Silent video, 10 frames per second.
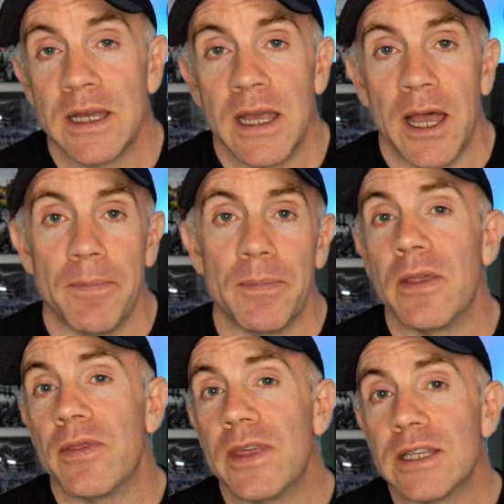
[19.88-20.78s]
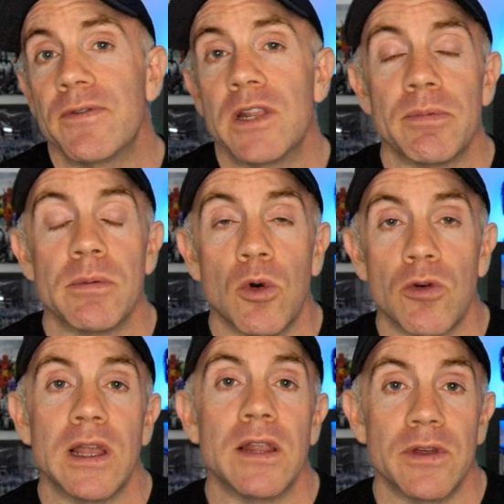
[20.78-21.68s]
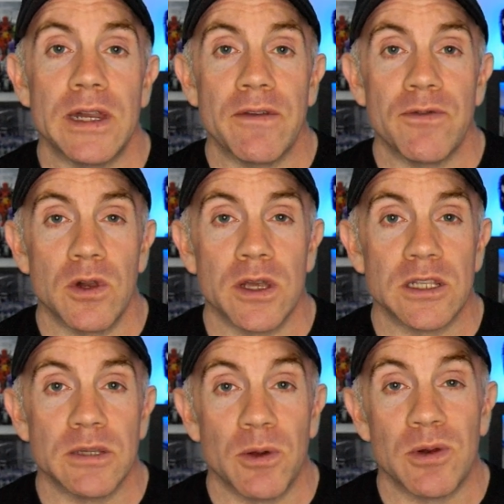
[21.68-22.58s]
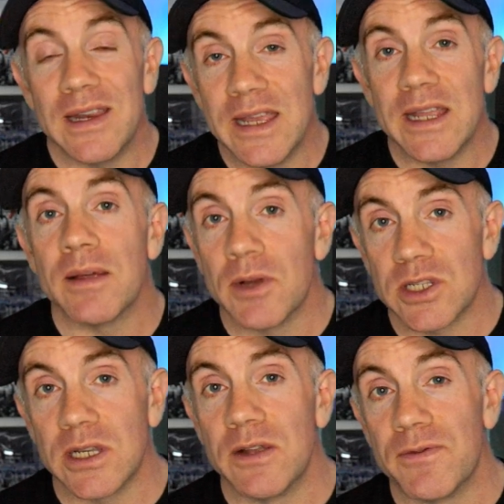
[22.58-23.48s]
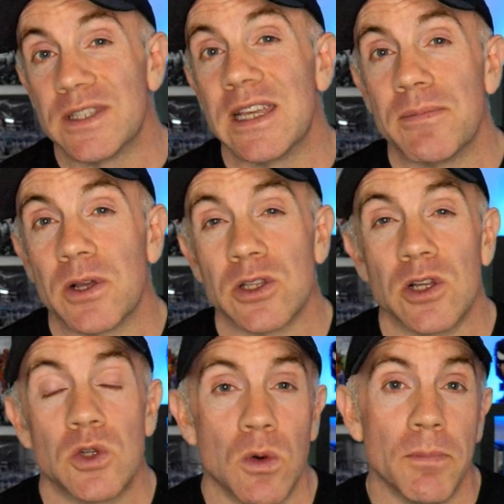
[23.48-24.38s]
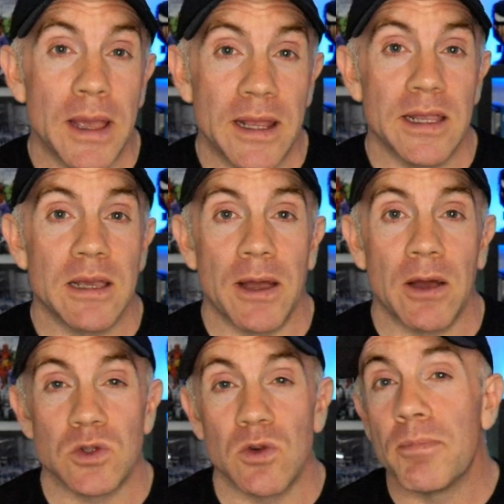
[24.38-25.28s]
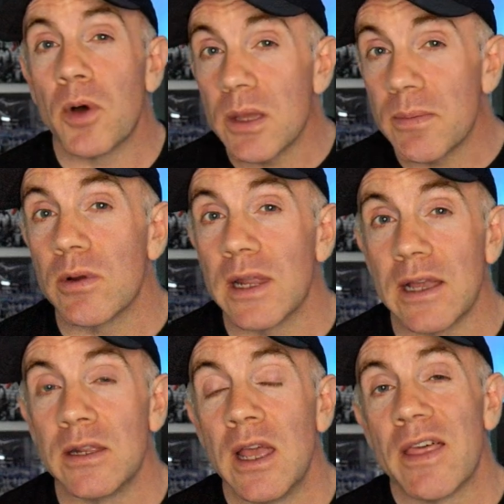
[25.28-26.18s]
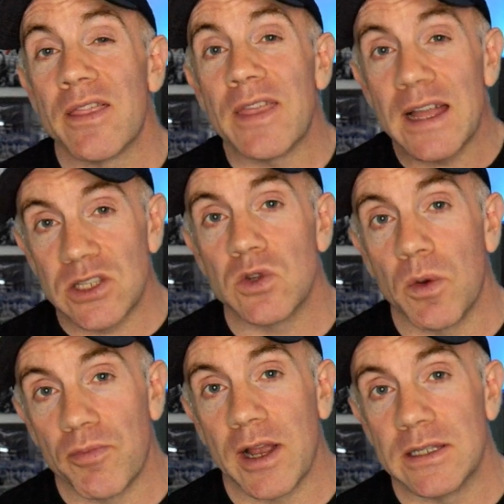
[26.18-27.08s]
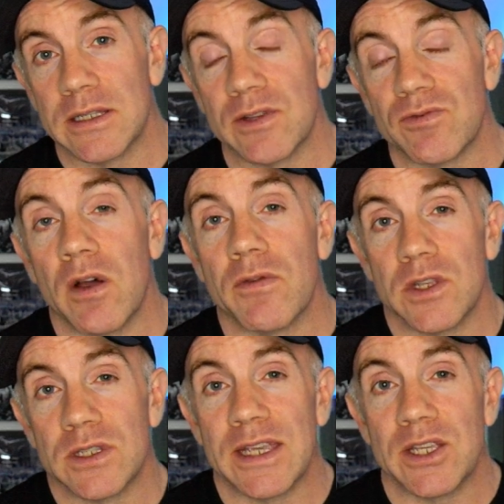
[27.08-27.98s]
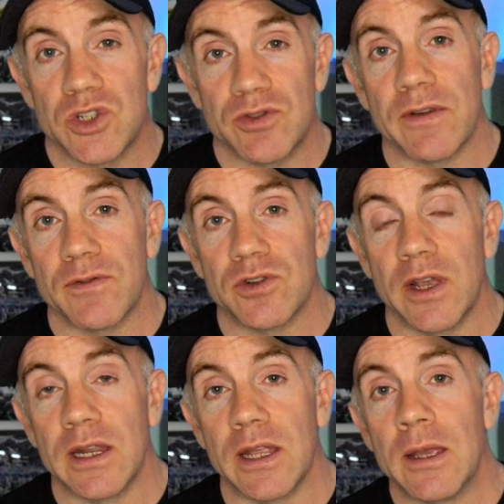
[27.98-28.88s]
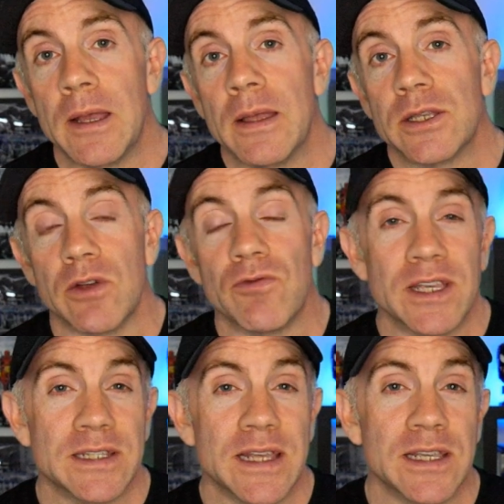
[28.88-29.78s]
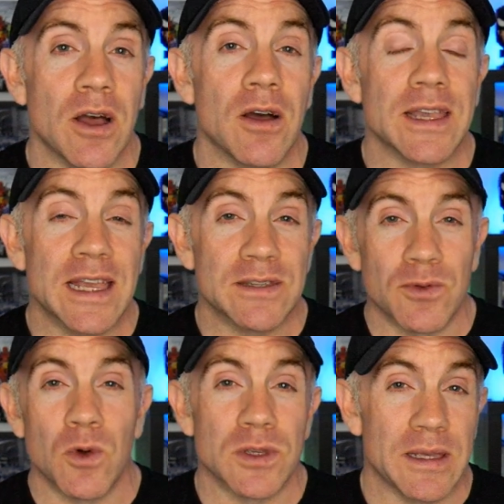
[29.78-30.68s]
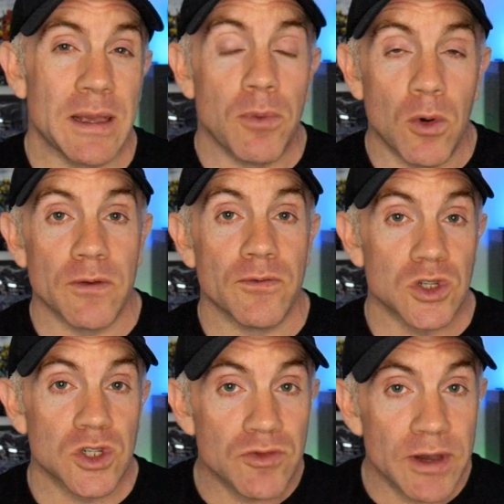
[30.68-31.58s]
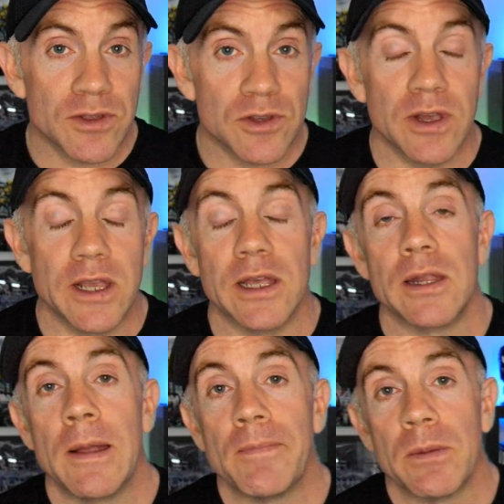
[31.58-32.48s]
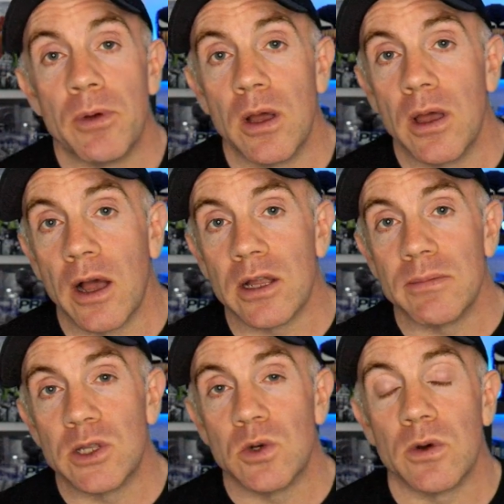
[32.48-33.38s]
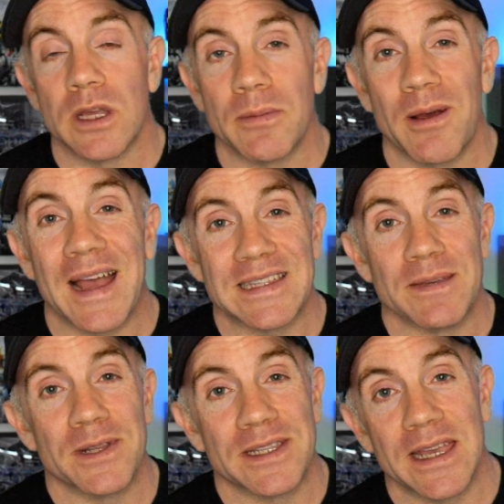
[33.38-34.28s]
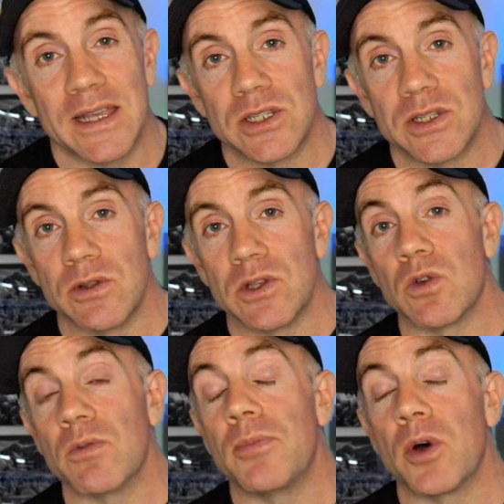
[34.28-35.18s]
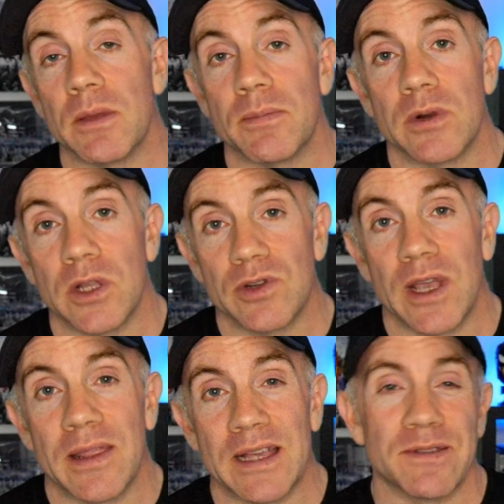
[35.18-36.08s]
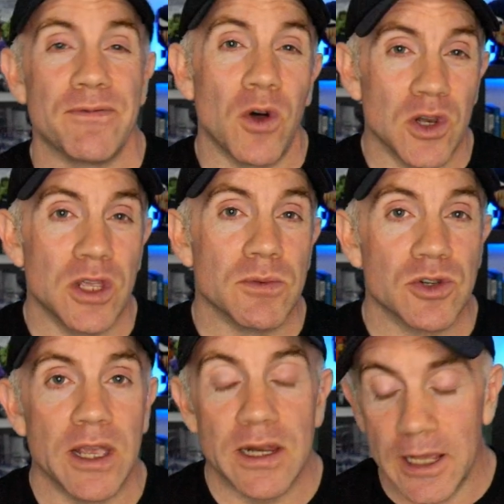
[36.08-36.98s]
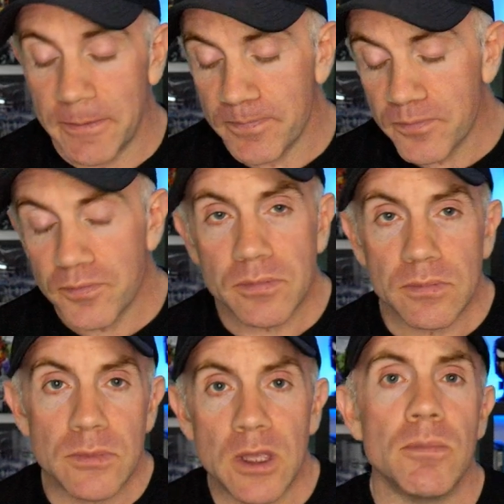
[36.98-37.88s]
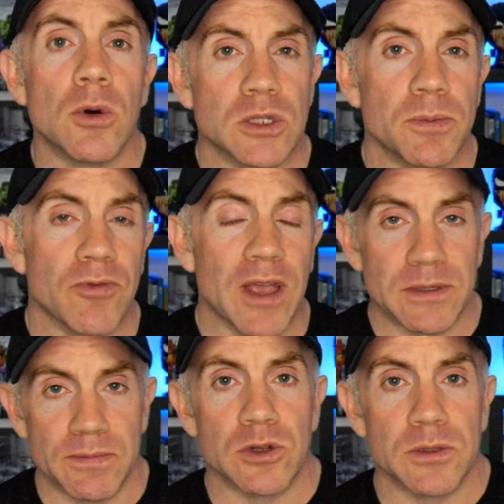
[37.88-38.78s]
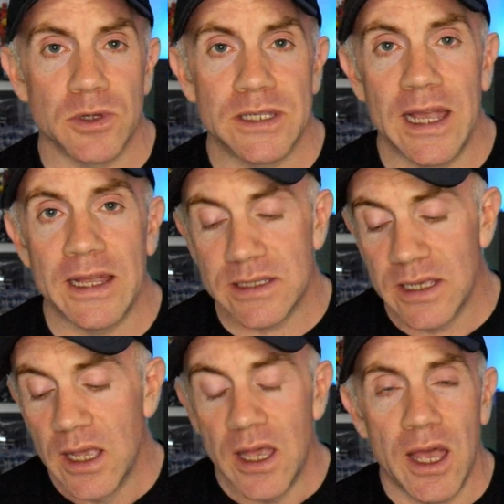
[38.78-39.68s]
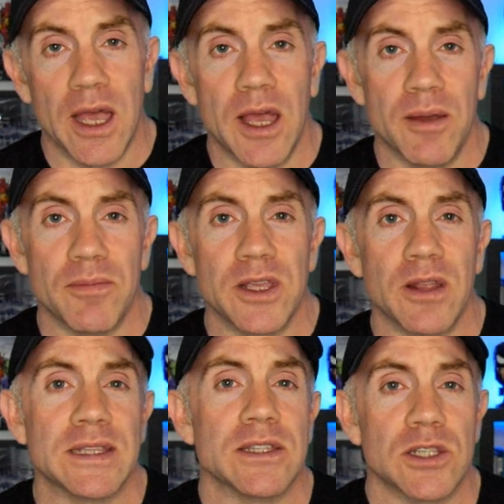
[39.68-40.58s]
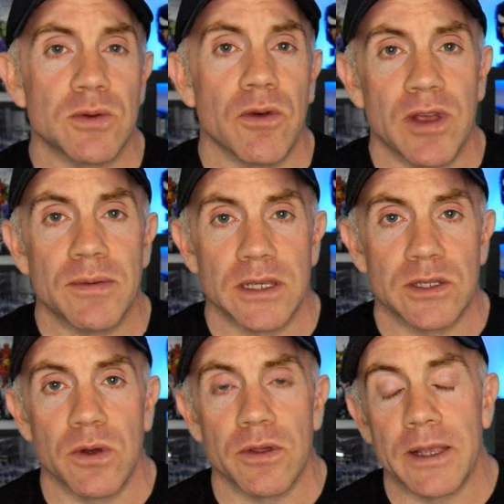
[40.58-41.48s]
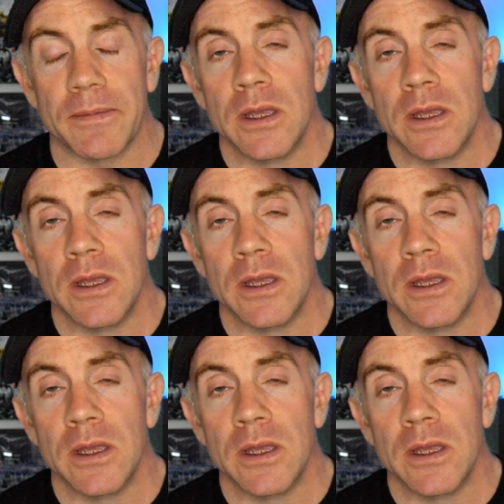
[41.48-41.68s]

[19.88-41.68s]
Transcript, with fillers: Um, this video will be more relevant if you're looking to build a leaner muscular physique, because I talk mainly about sort of bodybuilding and that sort of practices rather than say strength training. So rest days are, yes, of course, important for strength training, but I'm going to be talking about as it pertains to the sort of bodybuilding training. That's volume training, multiple reps, multiple sets, um, you know, ten to twelve reps, that sort of thing.